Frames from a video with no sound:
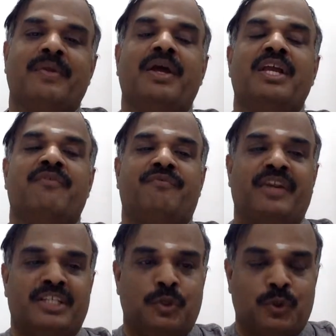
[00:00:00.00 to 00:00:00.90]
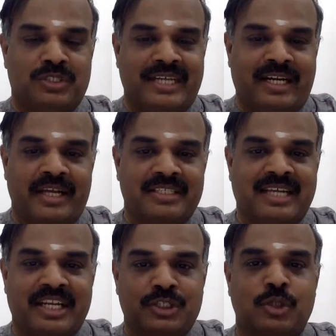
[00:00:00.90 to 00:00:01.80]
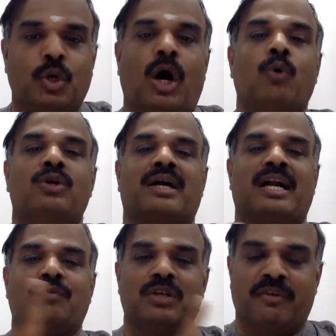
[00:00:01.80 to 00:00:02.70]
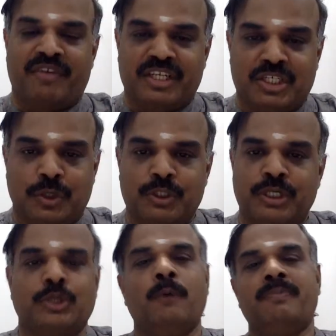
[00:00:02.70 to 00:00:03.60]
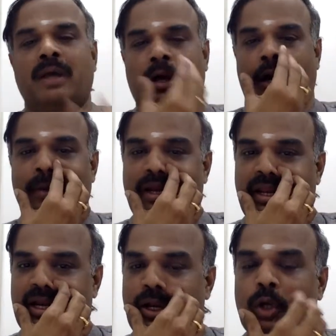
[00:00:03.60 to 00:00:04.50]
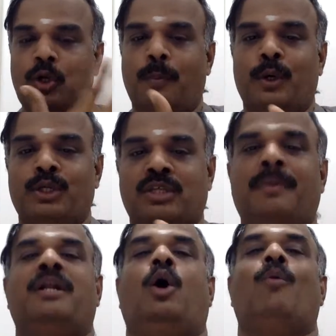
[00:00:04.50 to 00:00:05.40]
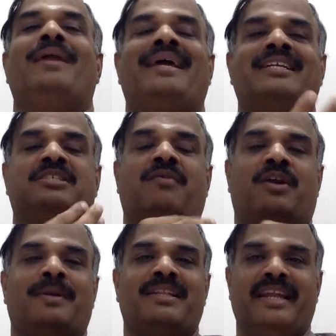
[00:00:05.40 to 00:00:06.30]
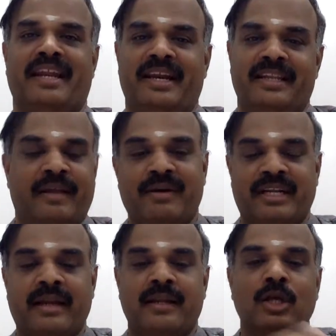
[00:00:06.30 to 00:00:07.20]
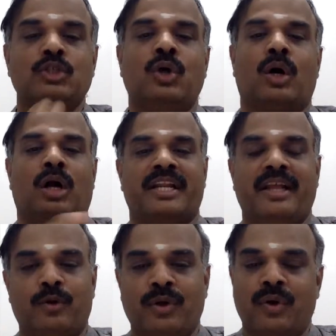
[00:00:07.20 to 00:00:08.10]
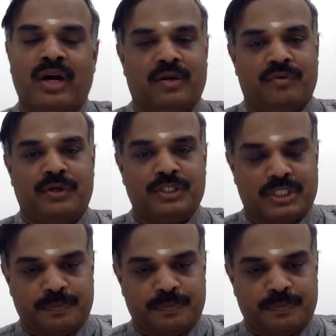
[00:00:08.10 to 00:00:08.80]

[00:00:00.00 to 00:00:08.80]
If finished goods data is there, you should know how to convert the finished goods into raw material. To produce the product, how many kgs of raw material they will tell. So accordingly, you have to convert.